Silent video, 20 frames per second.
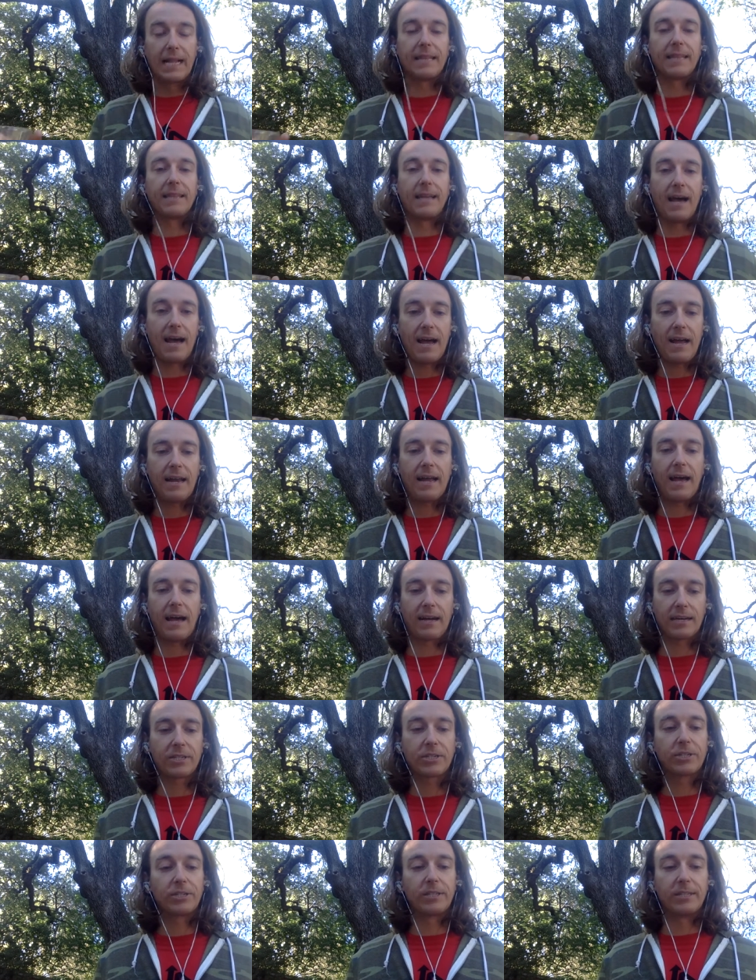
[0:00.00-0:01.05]
that
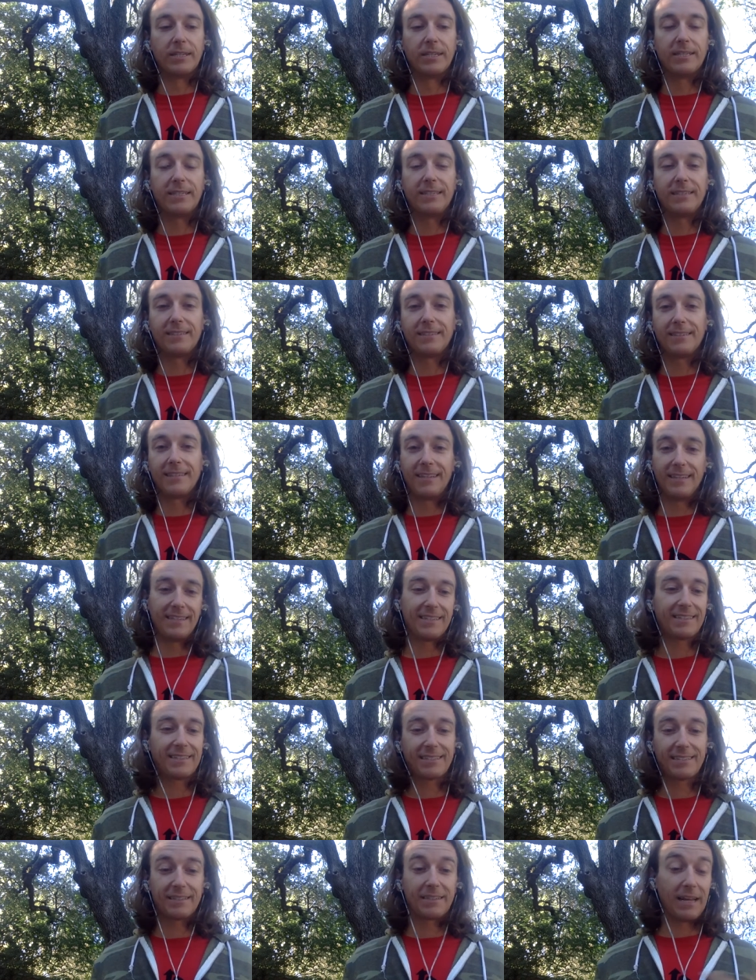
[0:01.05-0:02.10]
actually
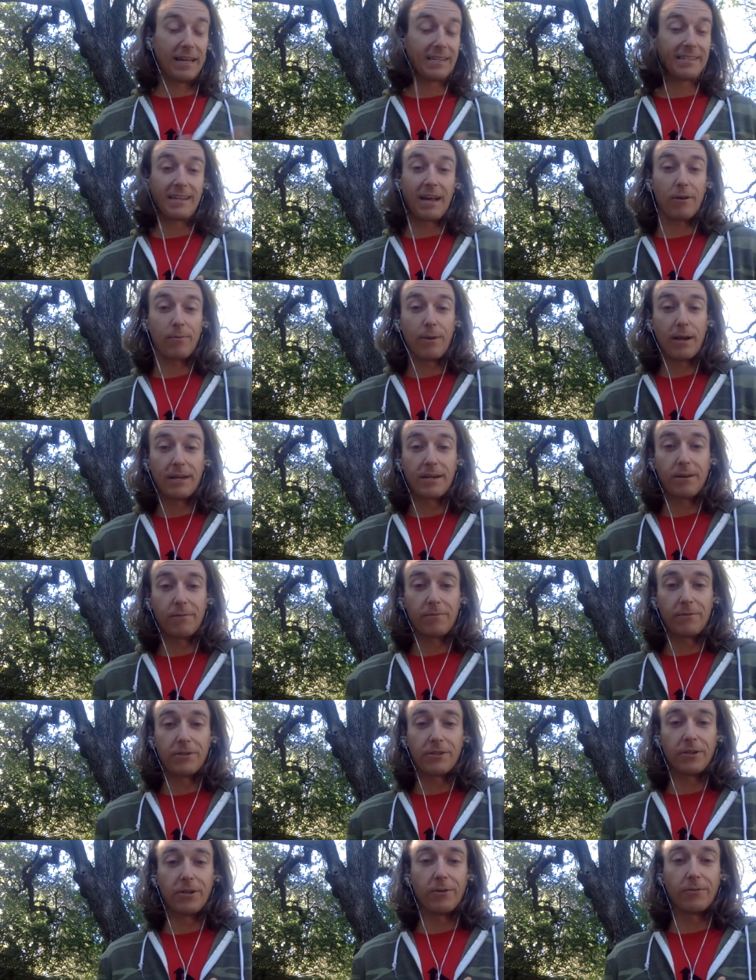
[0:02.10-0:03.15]
is, is out of my
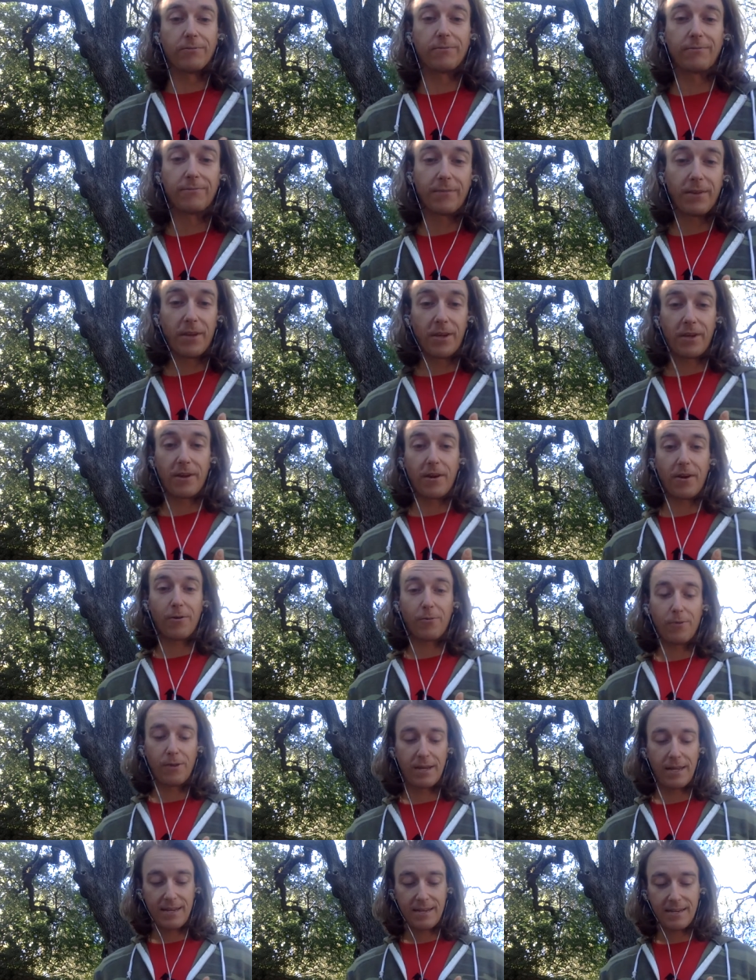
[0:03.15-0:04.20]
comfort zone. You
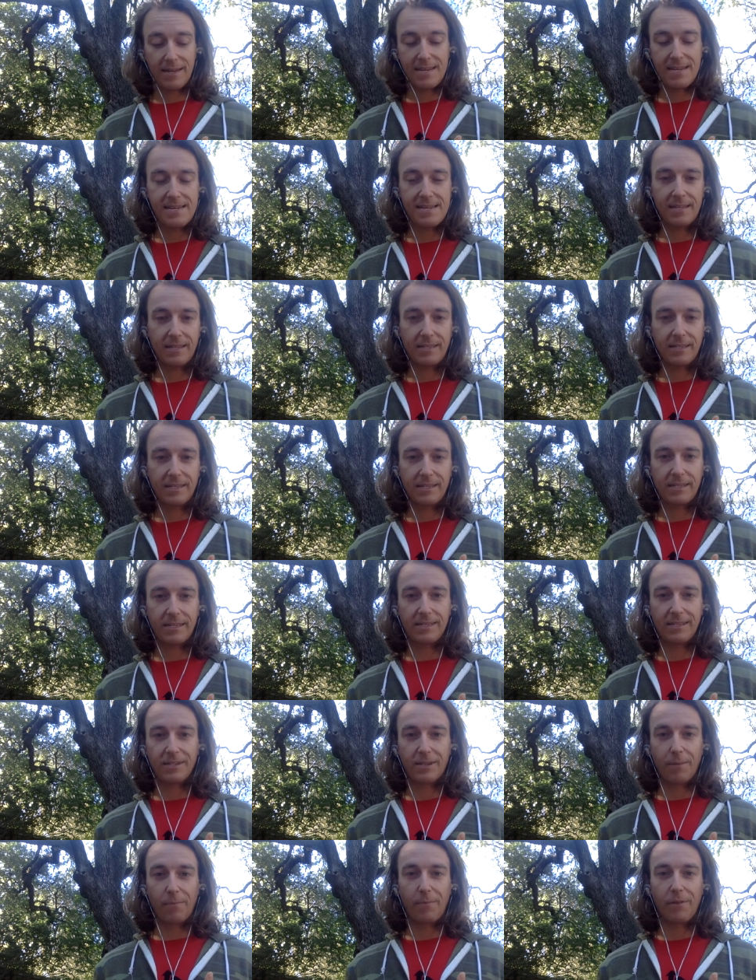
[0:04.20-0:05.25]
know, it is
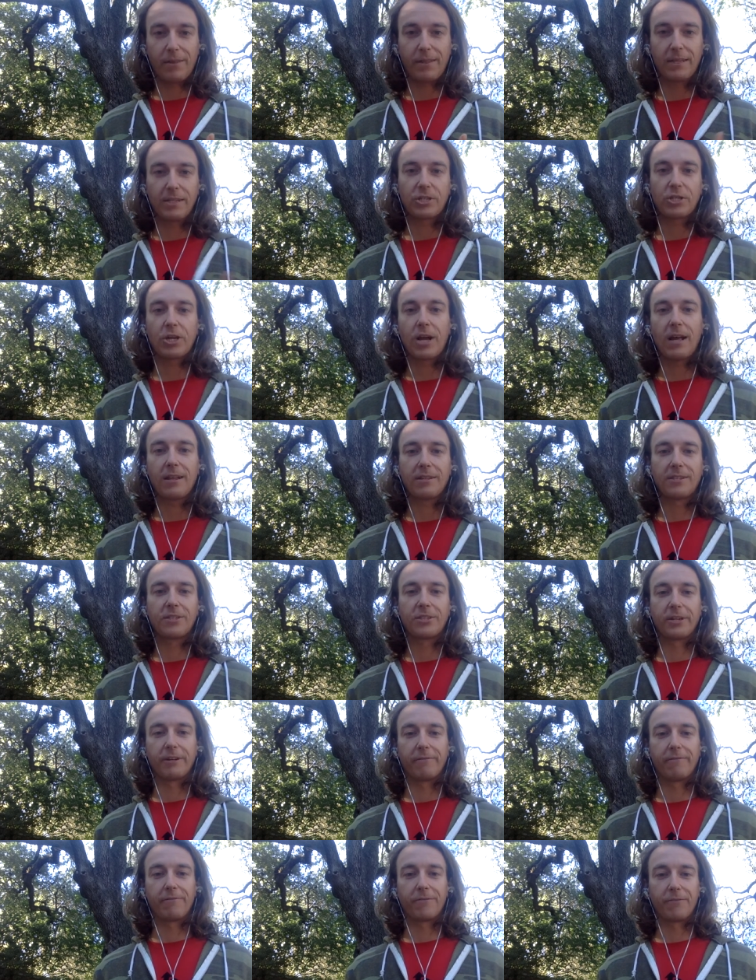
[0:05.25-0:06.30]
something that's
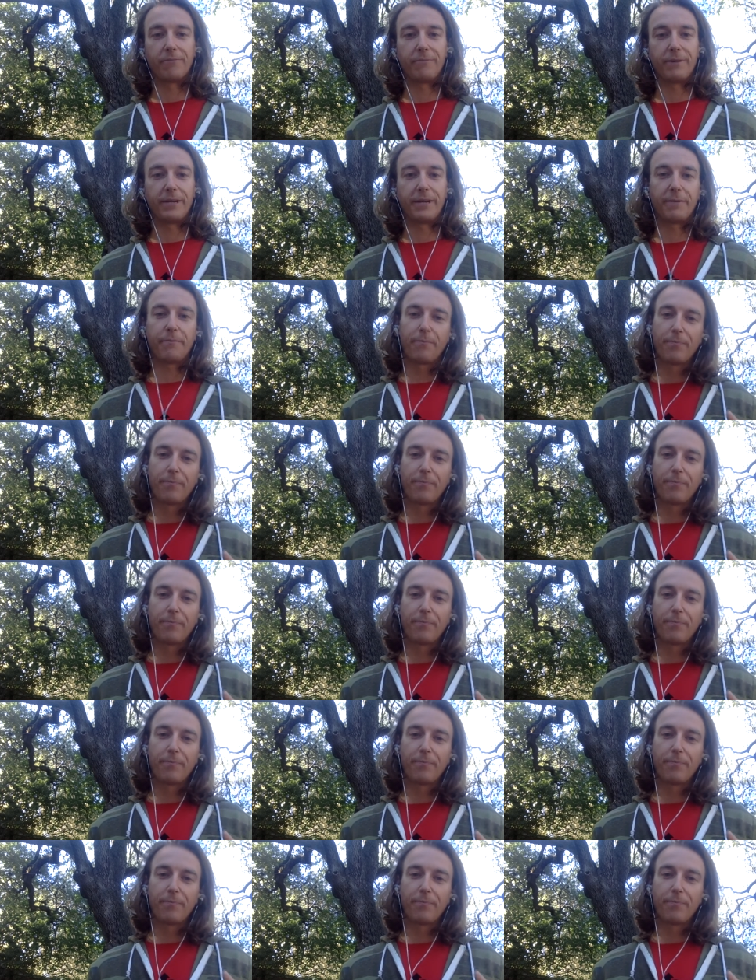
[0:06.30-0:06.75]
challenging for me.